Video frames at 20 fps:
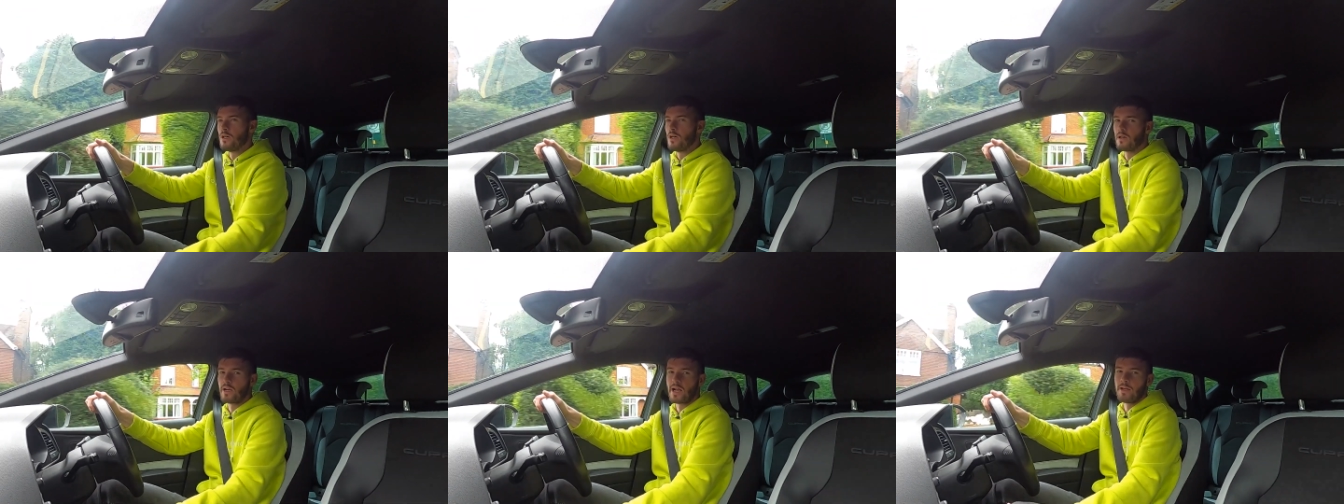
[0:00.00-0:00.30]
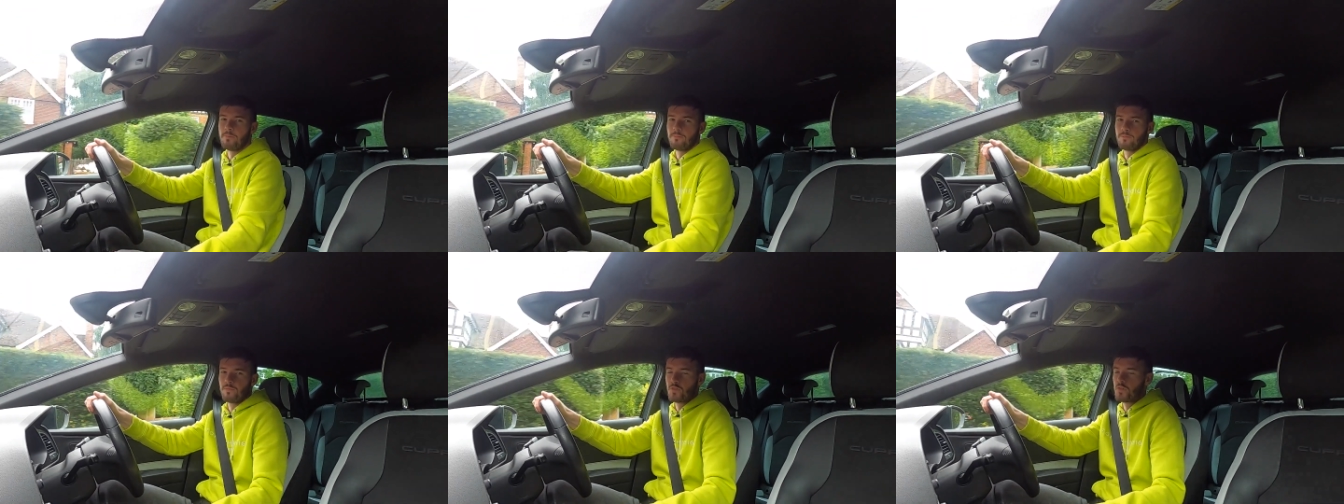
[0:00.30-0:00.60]

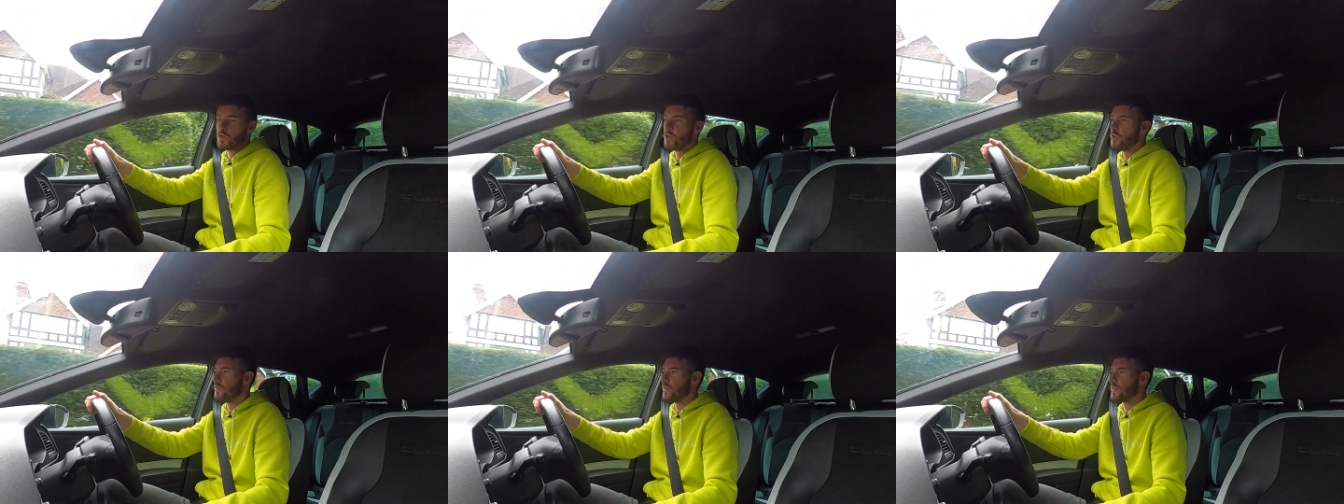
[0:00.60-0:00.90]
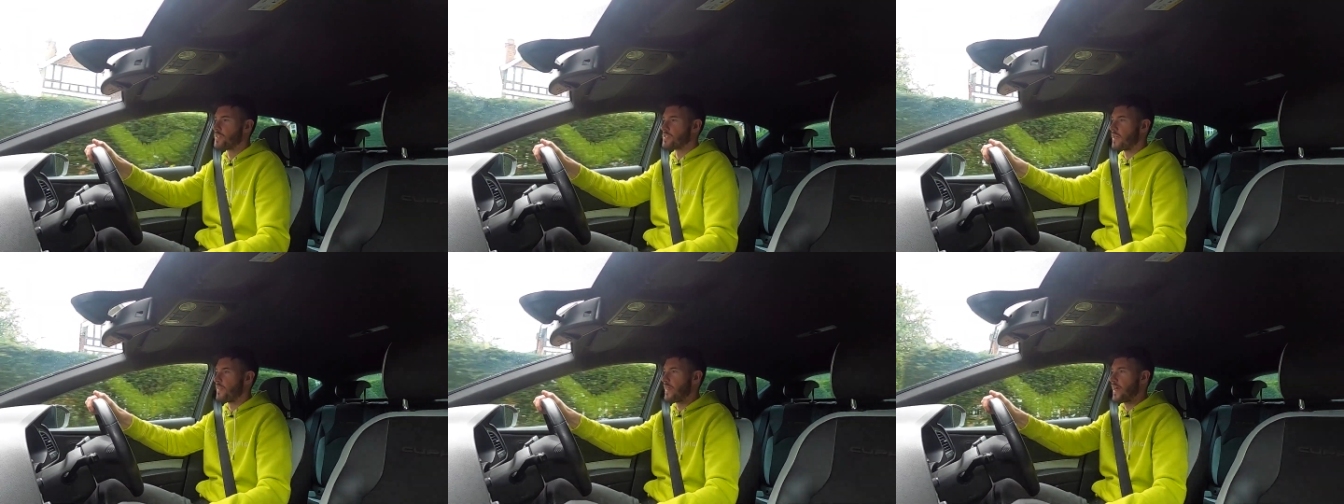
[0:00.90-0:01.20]
okay, doing
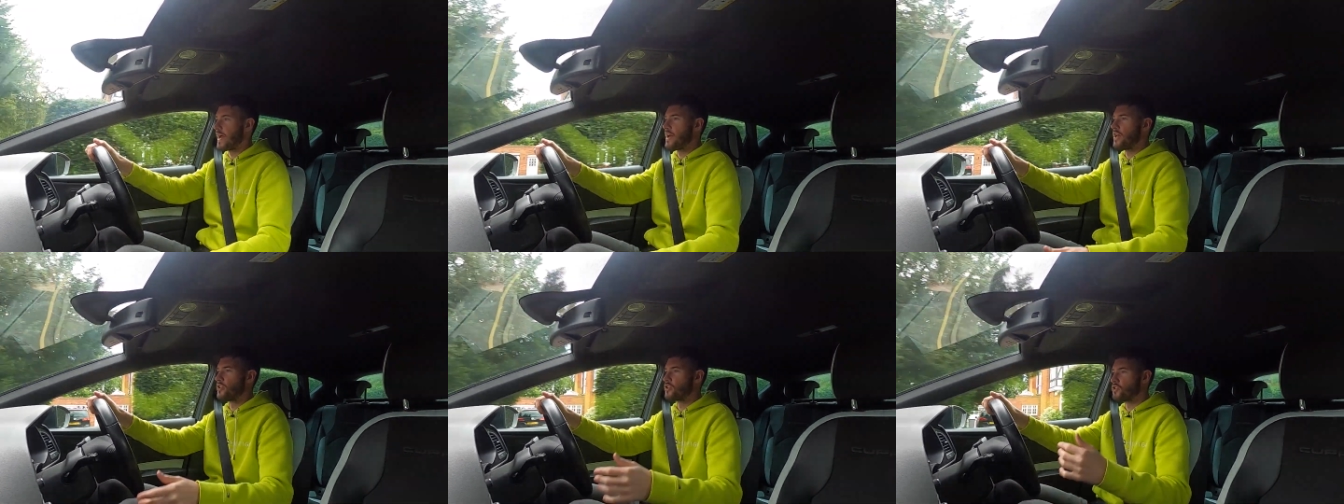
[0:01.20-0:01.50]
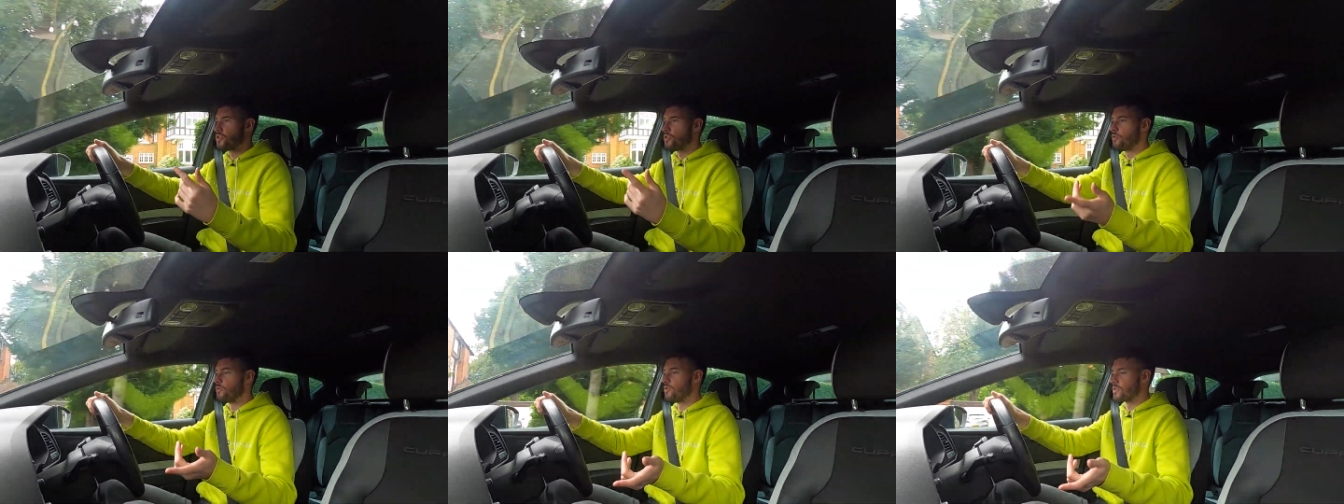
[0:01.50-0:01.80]
things like that as
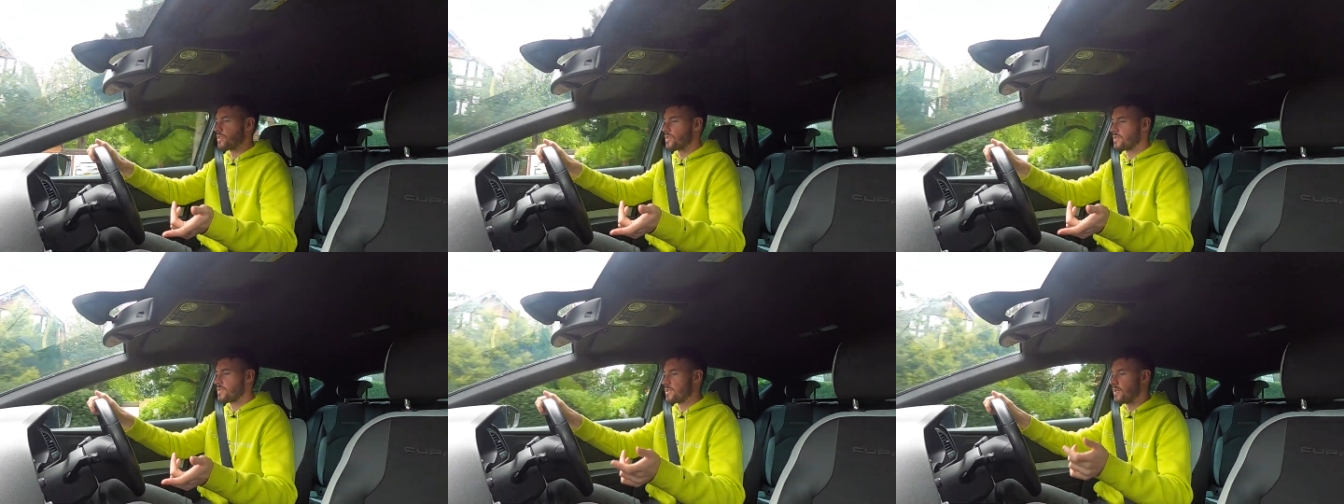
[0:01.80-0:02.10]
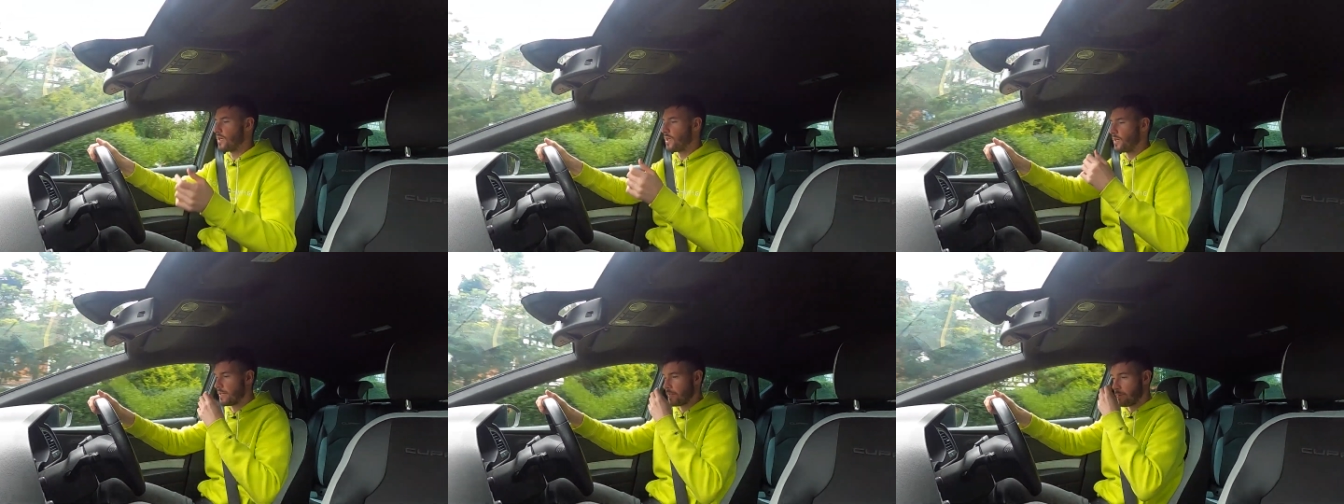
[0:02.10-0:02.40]
soon as I
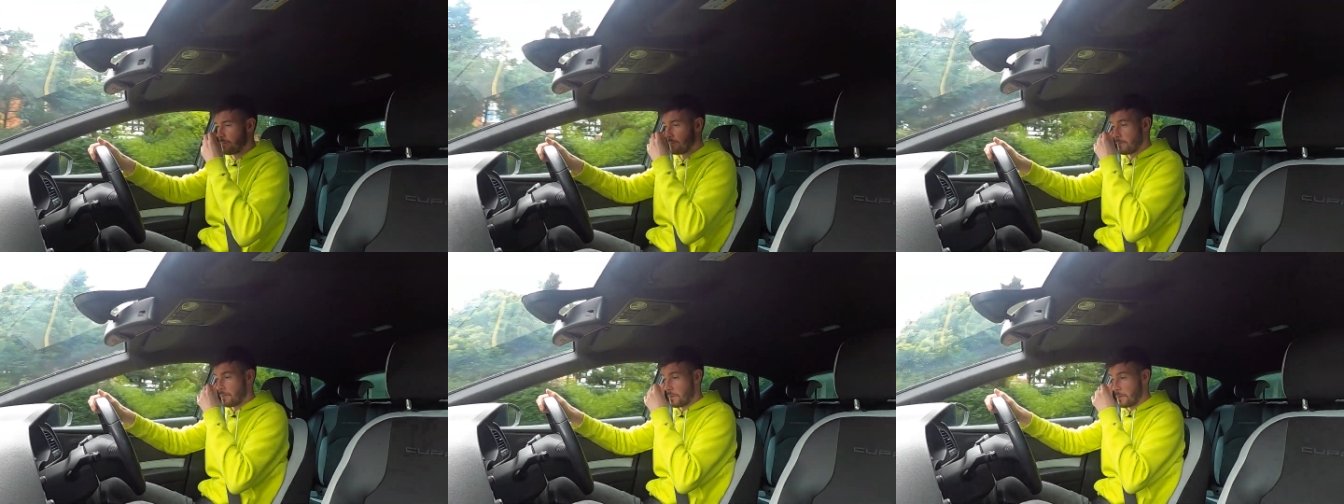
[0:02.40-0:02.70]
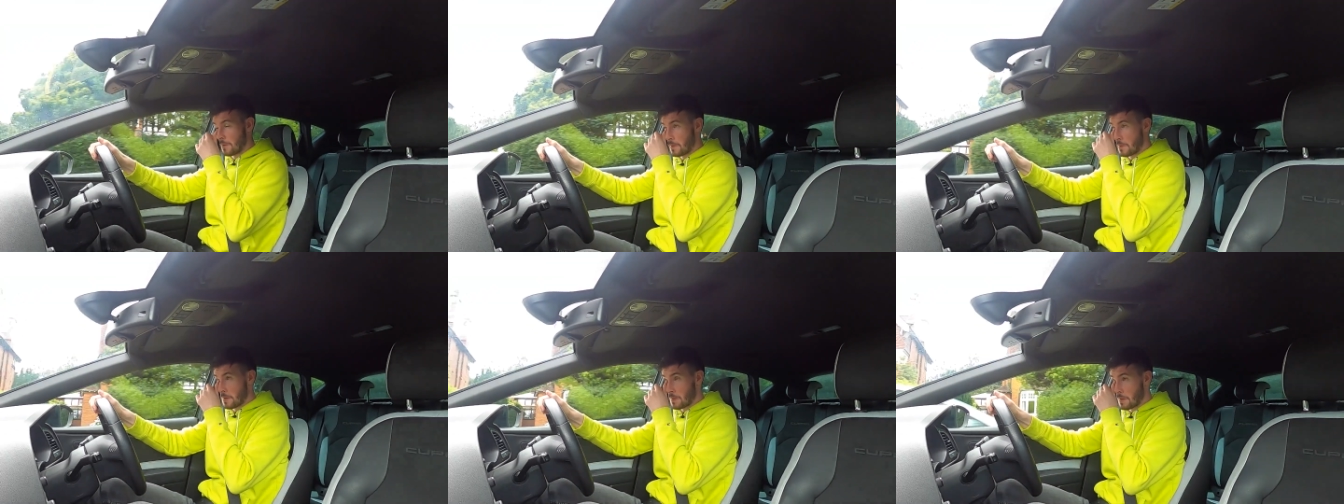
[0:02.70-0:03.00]
start it.
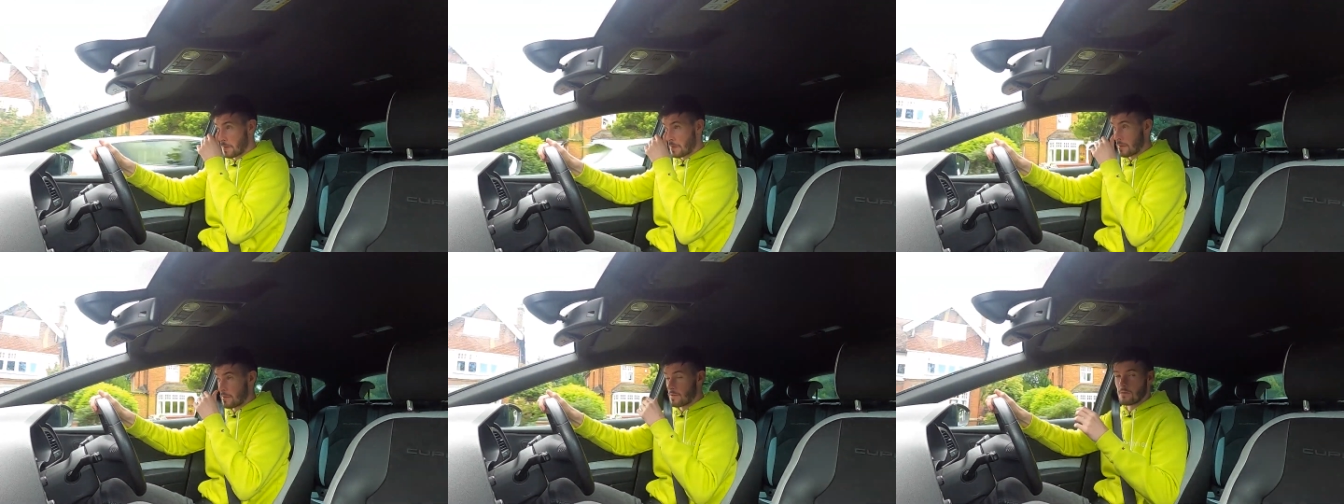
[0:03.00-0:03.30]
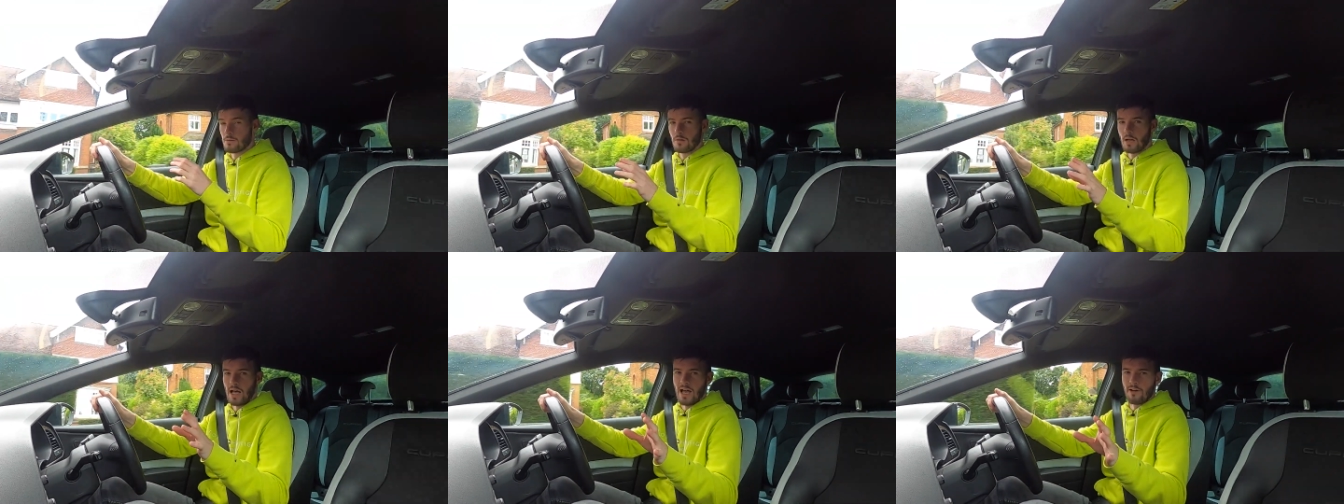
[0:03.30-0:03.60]

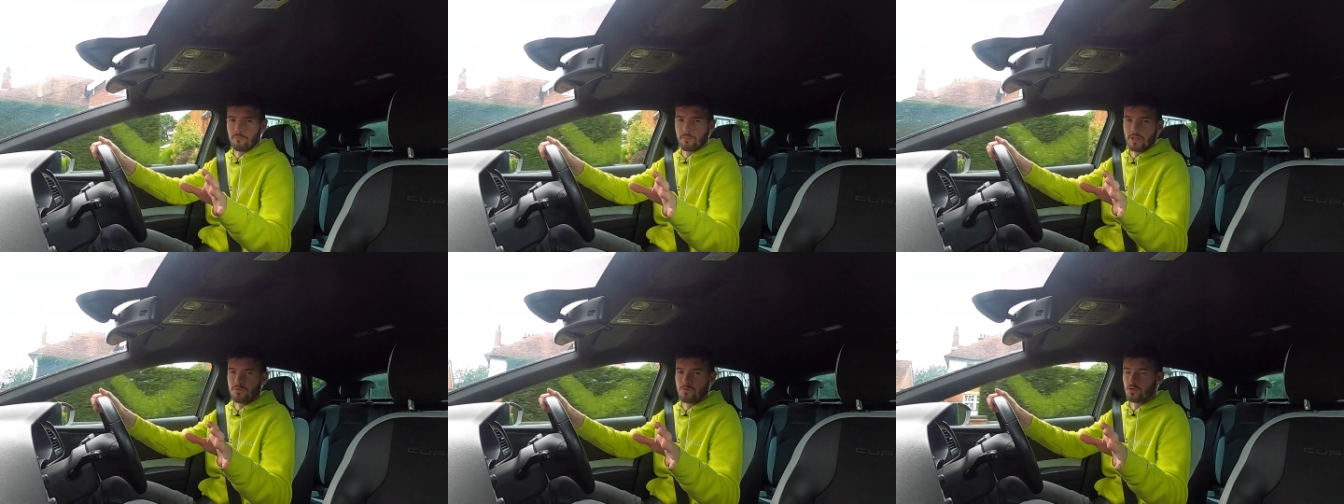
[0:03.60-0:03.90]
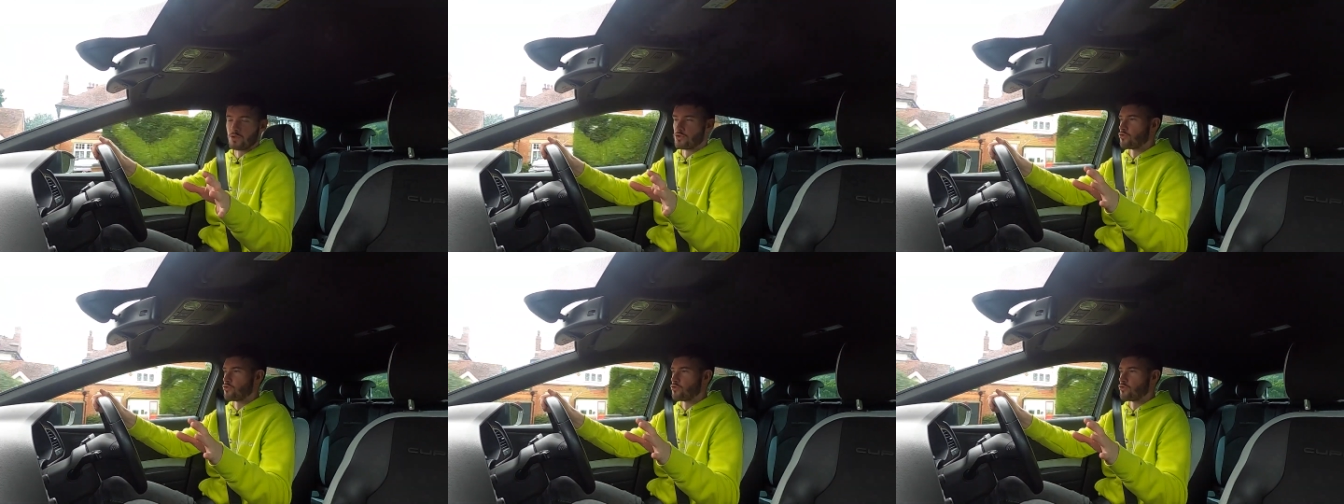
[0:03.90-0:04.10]
I have been for a